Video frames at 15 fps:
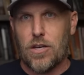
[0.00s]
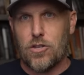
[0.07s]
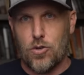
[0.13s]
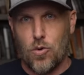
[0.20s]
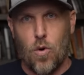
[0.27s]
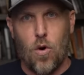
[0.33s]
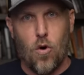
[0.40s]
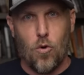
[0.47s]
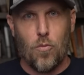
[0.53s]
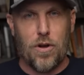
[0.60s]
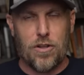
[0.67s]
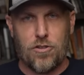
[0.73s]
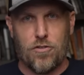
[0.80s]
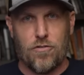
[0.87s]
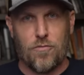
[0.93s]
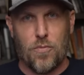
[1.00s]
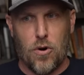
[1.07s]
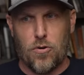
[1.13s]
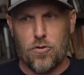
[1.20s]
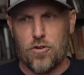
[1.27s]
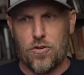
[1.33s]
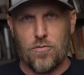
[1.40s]
to a whole bunch of
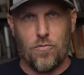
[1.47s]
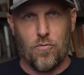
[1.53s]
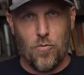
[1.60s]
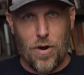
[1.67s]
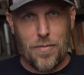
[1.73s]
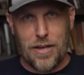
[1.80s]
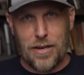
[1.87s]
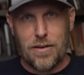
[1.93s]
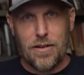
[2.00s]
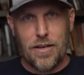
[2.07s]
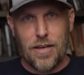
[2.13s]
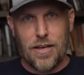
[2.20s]
Persian women.